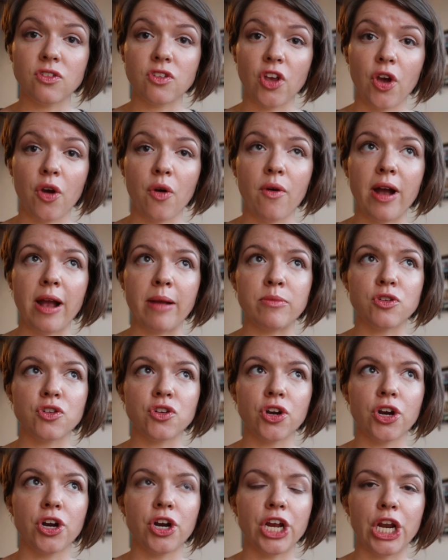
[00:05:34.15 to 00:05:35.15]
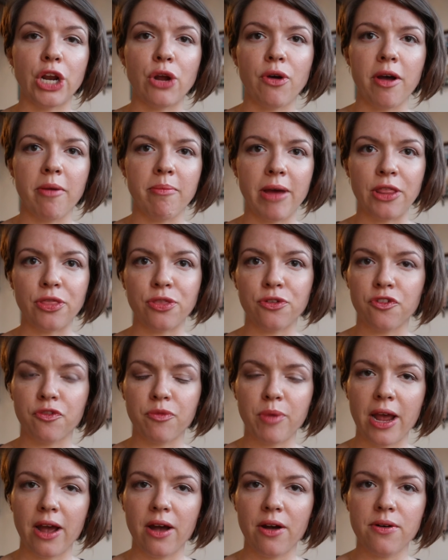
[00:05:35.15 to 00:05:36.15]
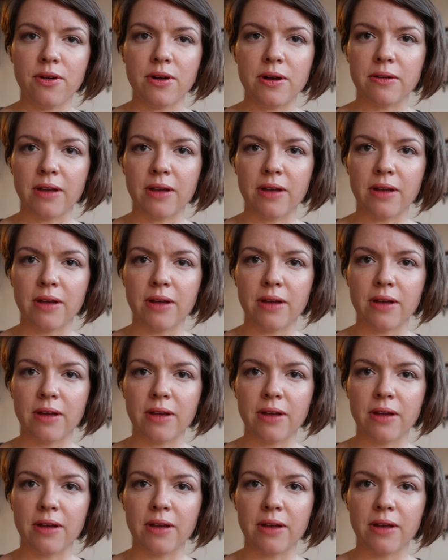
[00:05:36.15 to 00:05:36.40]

So I'm sure, you know, a month from now,